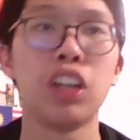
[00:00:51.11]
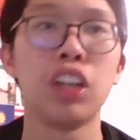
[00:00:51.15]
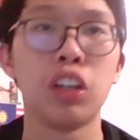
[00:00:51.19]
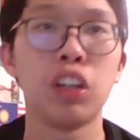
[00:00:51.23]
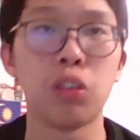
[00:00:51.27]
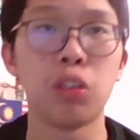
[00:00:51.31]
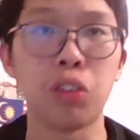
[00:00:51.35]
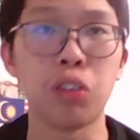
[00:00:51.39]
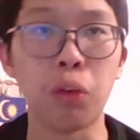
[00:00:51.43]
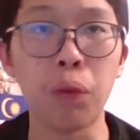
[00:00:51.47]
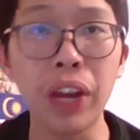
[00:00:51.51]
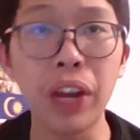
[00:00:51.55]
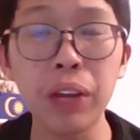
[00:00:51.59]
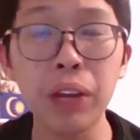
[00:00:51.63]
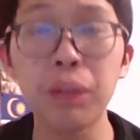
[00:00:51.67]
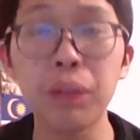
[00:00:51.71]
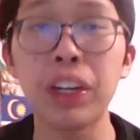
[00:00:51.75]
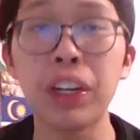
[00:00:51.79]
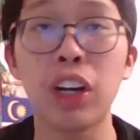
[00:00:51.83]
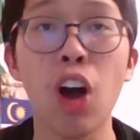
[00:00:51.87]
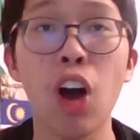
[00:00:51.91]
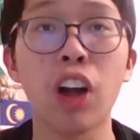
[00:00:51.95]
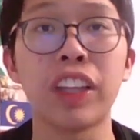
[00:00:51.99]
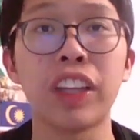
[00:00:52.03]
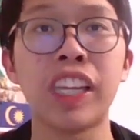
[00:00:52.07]
The way we
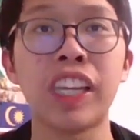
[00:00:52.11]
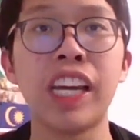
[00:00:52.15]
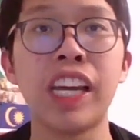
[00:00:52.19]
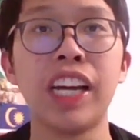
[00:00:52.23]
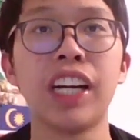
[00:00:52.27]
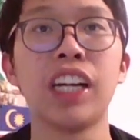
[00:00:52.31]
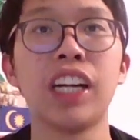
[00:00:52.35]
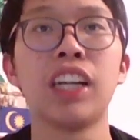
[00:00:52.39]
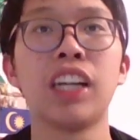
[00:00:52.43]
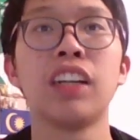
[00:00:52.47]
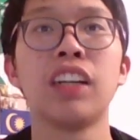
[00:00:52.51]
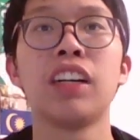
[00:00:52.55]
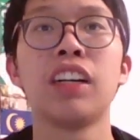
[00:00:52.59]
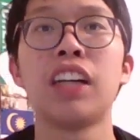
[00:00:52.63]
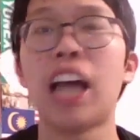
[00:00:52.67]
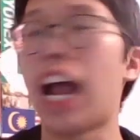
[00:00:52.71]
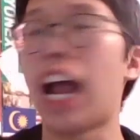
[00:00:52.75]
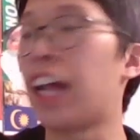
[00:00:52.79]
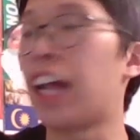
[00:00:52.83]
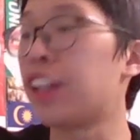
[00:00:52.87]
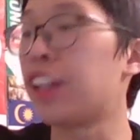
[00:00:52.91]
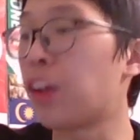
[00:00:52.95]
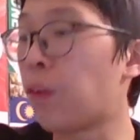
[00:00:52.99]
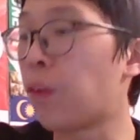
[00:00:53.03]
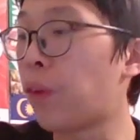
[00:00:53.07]
got here
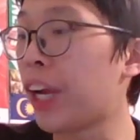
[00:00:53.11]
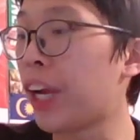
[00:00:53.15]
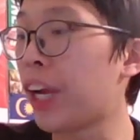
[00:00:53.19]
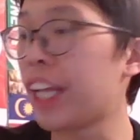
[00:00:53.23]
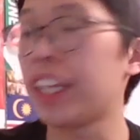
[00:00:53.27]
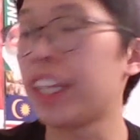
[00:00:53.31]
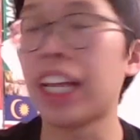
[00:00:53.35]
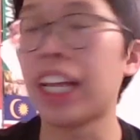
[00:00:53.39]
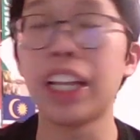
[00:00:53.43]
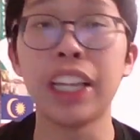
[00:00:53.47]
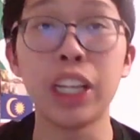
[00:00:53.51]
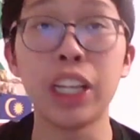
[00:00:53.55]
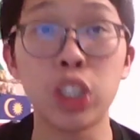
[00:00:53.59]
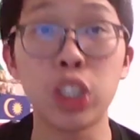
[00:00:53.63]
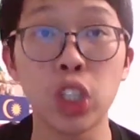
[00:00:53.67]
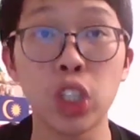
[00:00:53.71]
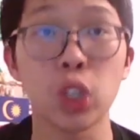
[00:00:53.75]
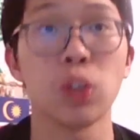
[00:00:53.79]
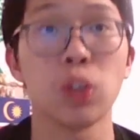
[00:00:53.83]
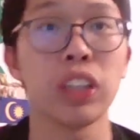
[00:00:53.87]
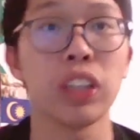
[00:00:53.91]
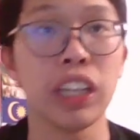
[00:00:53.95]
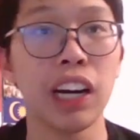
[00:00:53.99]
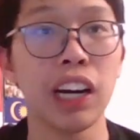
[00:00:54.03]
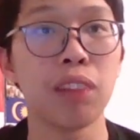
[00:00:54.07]
and the way that they
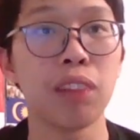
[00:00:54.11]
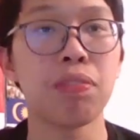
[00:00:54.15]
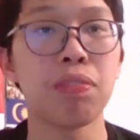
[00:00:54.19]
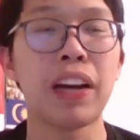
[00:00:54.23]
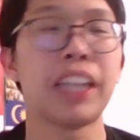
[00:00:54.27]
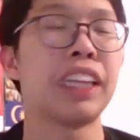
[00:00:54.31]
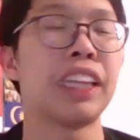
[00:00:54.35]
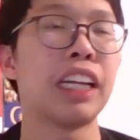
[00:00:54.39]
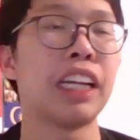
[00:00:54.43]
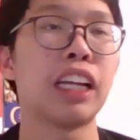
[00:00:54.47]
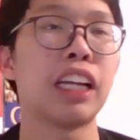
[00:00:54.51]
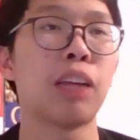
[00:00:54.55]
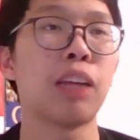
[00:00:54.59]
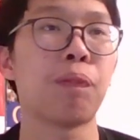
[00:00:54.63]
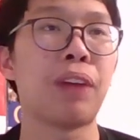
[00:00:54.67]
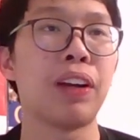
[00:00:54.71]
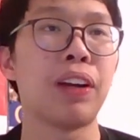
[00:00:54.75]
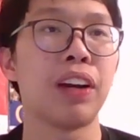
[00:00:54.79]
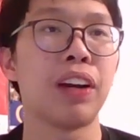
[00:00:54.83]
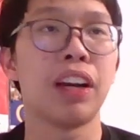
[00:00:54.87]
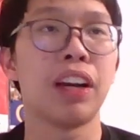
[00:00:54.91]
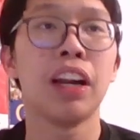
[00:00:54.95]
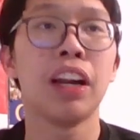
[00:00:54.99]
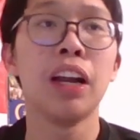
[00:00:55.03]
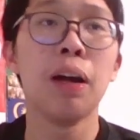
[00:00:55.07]
showed their fighting
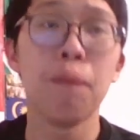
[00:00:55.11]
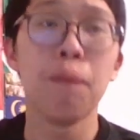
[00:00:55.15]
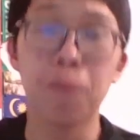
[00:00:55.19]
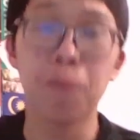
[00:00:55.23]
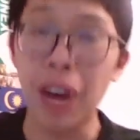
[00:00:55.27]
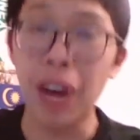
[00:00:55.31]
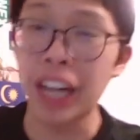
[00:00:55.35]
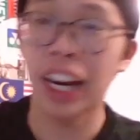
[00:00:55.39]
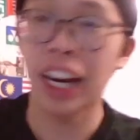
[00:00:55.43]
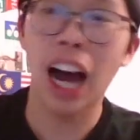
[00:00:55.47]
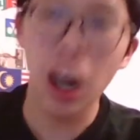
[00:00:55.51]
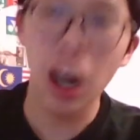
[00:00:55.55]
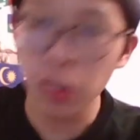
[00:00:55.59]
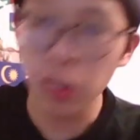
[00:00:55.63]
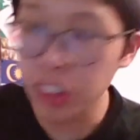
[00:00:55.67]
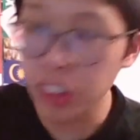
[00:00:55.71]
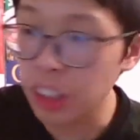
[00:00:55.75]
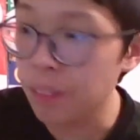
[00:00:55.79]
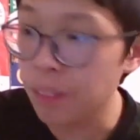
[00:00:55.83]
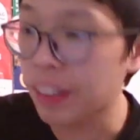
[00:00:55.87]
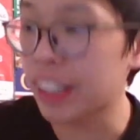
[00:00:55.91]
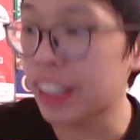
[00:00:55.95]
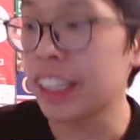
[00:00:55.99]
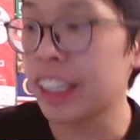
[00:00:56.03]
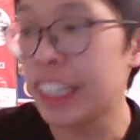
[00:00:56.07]
spirit. But
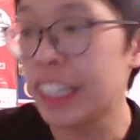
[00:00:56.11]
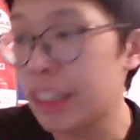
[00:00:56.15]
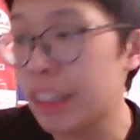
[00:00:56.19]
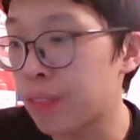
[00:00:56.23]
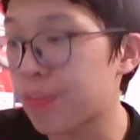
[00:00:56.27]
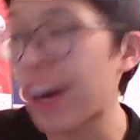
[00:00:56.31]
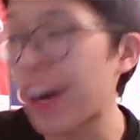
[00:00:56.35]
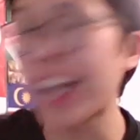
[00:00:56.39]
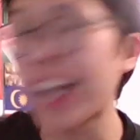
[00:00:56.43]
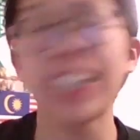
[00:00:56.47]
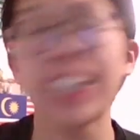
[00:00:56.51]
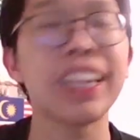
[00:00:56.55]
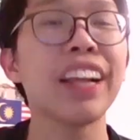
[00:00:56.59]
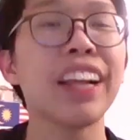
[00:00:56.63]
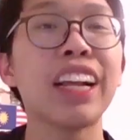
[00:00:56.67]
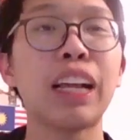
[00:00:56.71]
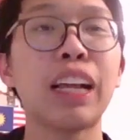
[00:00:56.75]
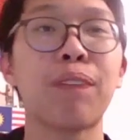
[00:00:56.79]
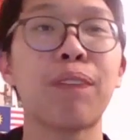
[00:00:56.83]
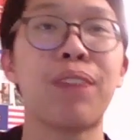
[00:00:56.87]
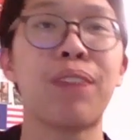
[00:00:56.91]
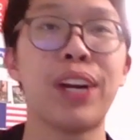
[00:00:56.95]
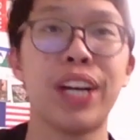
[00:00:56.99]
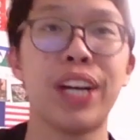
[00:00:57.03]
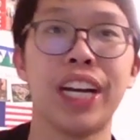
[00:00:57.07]
ultimately, fighting
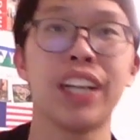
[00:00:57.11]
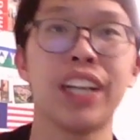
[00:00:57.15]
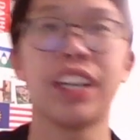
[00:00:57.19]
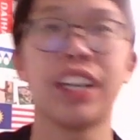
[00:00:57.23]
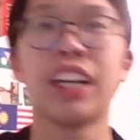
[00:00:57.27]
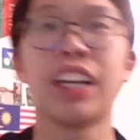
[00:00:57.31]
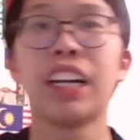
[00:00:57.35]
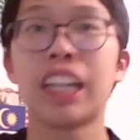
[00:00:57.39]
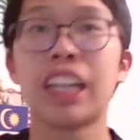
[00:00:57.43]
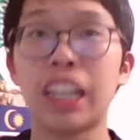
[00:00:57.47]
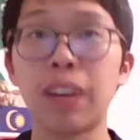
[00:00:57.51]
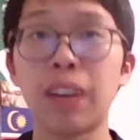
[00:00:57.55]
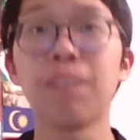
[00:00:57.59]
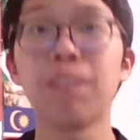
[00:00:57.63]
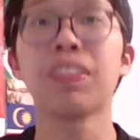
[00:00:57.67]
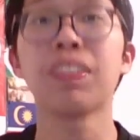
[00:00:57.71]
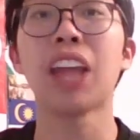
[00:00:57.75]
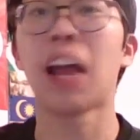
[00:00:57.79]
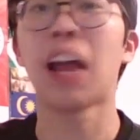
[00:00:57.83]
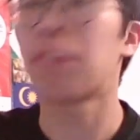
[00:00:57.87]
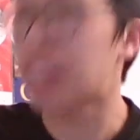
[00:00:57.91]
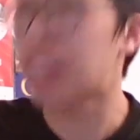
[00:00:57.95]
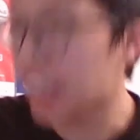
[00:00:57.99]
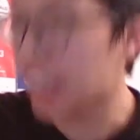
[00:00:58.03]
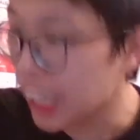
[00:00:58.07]
spirit
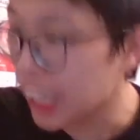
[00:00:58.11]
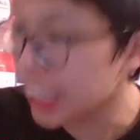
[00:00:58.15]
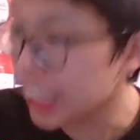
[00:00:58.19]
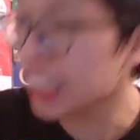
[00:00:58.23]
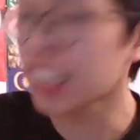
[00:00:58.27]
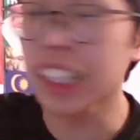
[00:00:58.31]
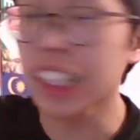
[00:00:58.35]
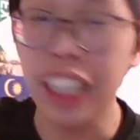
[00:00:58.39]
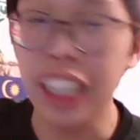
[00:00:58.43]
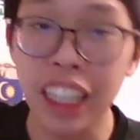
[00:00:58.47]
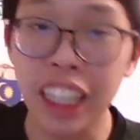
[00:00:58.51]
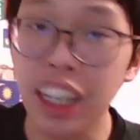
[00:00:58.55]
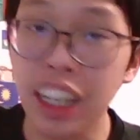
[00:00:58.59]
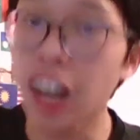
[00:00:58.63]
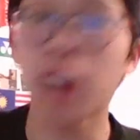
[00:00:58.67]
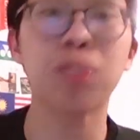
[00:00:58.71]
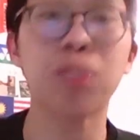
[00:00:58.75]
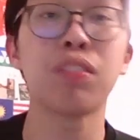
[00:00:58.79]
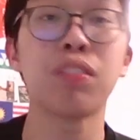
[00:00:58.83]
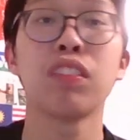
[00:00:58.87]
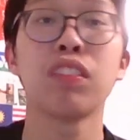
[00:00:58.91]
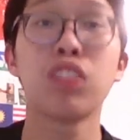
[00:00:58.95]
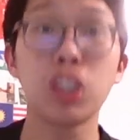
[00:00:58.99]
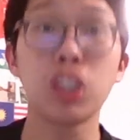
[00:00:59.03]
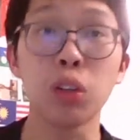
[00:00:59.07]
sometimes isn't enough
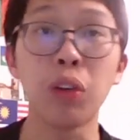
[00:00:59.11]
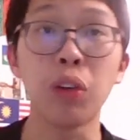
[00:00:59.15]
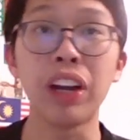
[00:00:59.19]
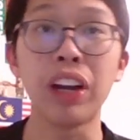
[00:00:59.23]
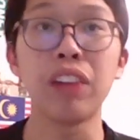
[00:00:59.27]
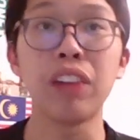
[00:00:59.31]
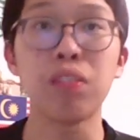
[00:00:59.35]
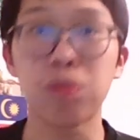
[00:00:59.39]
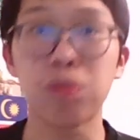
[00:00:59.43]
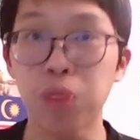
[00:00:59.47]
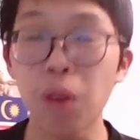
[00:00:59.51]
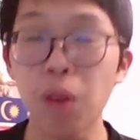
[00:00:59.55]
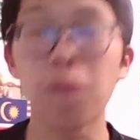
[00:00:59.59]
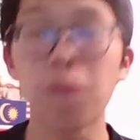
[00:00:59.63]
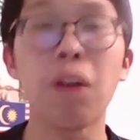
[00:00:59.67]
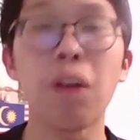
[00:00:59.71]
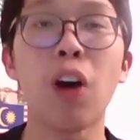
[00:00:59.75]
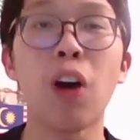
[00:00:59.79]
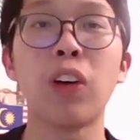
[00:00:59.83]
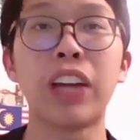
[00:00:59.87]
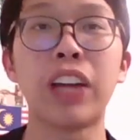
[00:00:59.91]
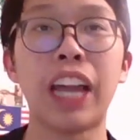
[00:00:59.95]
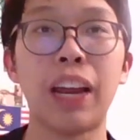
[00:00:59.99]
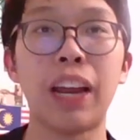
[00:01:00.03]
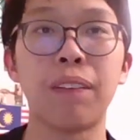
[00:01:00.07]
to win football
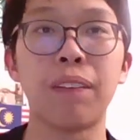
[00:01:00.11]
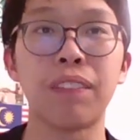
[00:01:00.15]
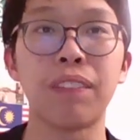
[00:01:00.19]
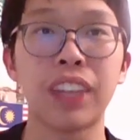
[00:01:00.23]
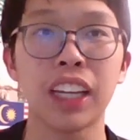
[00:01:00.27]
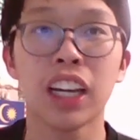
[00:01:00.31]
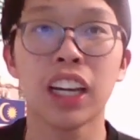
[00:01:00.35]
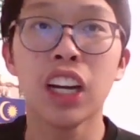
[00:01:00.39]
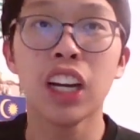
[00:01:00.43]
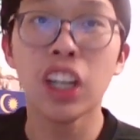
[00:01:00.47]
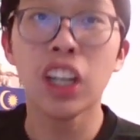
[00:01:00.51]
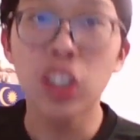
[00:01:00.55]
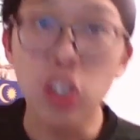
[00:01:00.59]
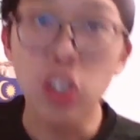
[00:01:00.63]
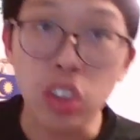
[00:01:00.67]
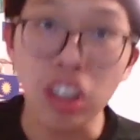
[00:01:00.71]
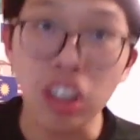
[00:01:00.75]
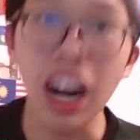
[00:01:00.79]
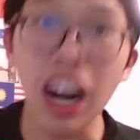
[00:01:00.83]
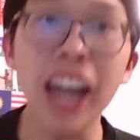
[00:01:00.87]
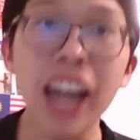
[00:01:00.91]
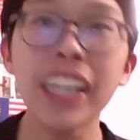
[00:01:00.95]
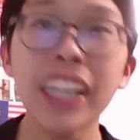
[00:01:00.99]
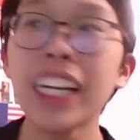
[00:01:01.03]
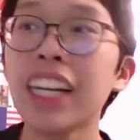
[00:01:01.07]
games.
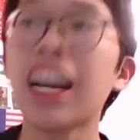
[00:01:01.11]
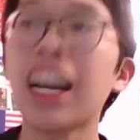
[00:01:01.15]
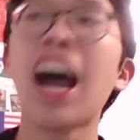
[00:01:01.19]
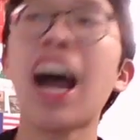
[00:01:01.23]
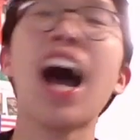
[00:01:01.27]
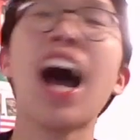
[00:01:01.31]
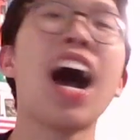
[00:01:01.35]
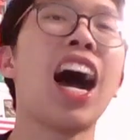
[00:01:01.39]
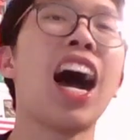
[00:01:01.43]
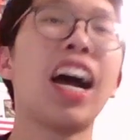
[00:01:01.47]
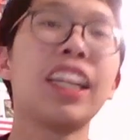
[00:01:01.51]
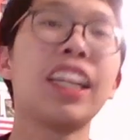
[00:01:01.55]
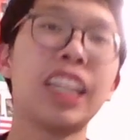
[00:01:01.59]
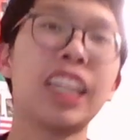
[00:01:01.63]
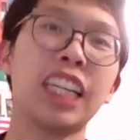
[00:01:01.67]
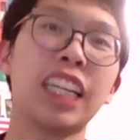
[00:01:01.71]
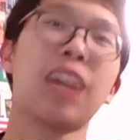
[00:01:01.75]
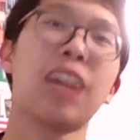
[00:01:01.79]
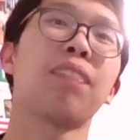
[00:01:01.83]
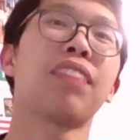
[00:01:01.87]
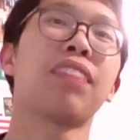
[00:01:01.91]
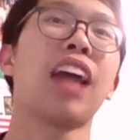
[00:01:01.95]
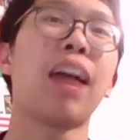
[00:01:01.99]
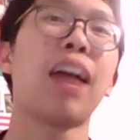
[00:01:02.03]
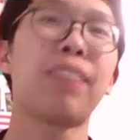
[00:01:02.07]
Trying hard
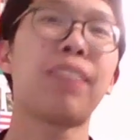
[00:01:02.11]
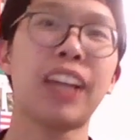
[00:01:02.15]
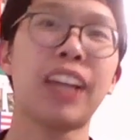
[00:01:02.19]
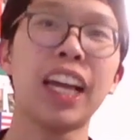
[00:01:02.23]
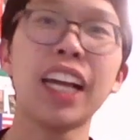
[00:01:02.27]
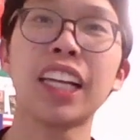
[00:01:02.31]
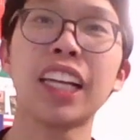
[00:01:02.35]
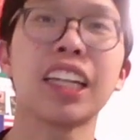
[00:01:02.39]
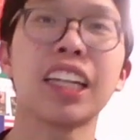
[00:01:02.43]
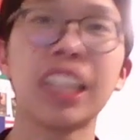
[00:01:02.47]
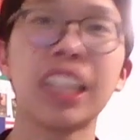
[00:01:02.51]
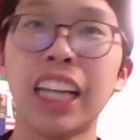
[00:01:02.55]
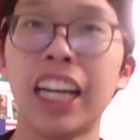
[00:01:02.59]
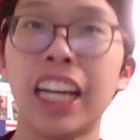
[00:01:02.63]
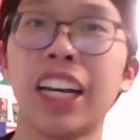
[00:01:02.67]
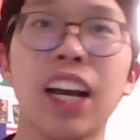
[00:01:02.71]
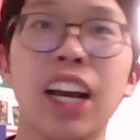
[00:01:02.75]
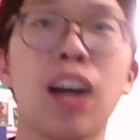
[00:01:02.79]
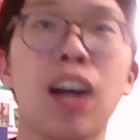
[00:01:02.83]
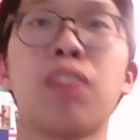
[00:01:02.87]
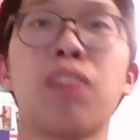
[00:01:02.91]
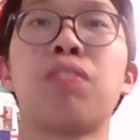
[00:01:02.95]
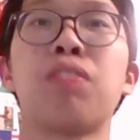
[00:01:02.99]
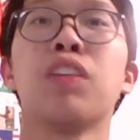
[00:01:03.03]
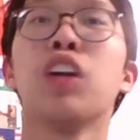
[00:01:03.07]
sometimes isn't
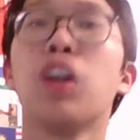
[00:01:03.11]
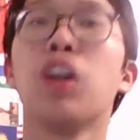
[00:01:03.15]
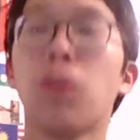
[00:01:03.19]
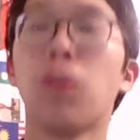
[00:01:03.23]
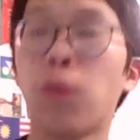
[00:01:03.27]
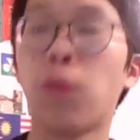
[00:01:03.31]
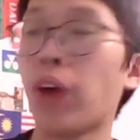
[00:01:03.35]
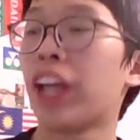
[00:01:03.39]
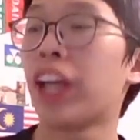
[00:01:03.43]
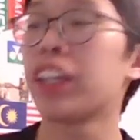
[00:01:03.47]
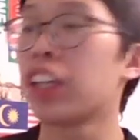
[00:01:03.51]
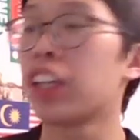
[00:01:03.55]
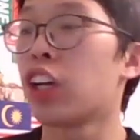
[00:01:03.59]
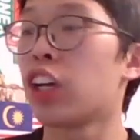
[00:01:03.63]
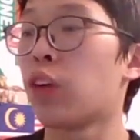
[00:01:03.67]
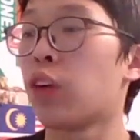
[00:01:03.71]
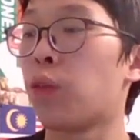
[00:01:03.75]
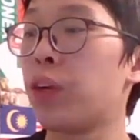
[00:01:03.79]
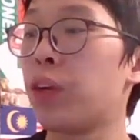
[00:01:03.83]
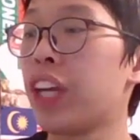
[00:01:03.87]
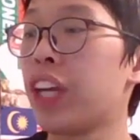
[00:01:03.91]
enough when we